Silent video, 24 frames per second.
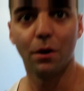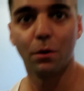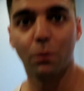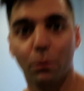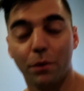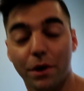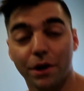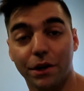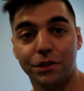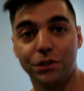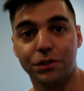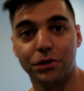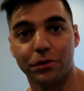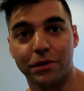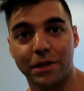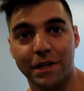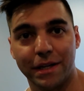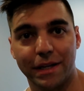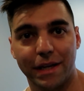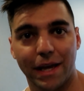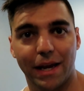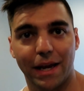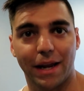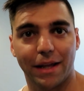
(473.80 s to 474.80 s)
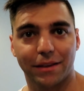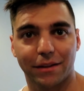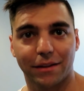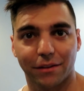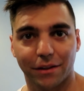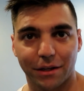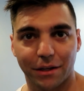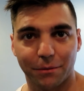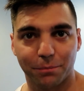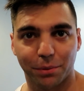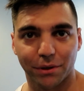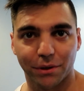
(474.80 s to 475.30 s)
which you can get at the
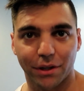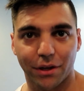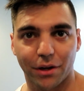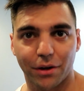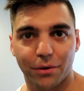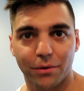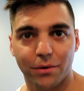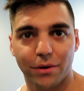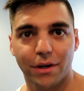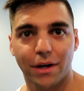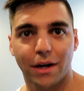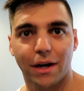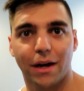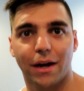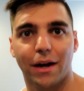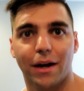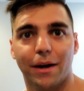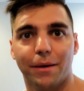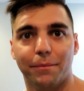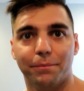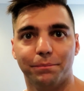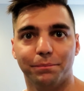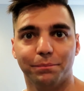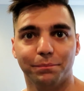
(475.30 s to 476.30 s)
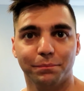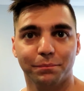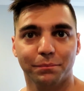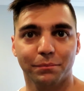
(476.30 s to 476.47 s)
link below.